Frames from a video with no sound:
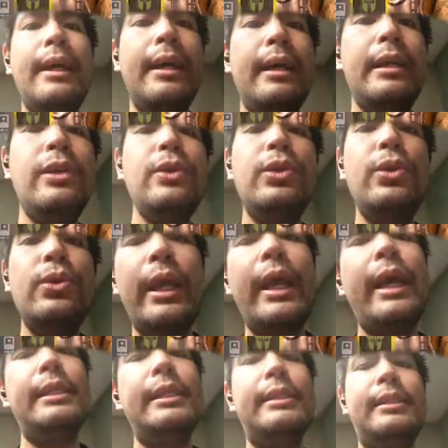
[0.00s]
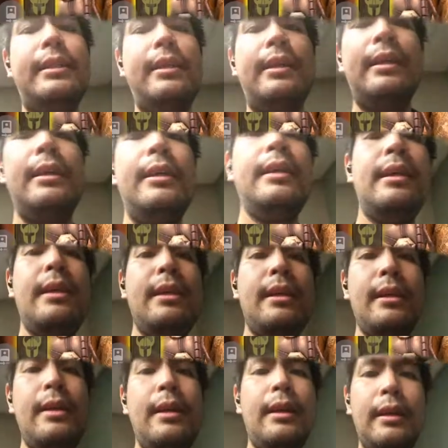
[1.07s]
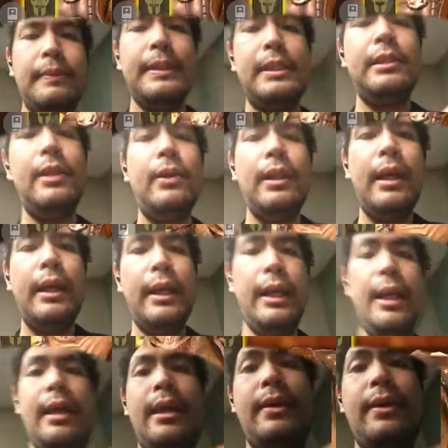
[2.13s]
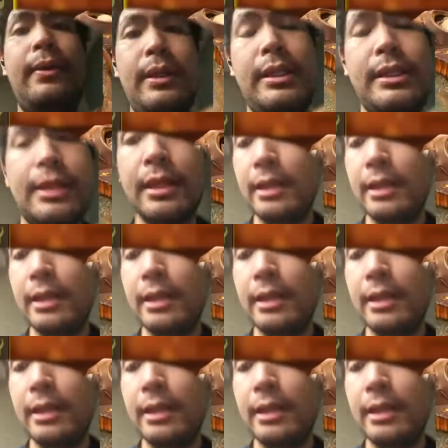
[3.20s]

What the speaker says: You new guys are gonna be so lucky when this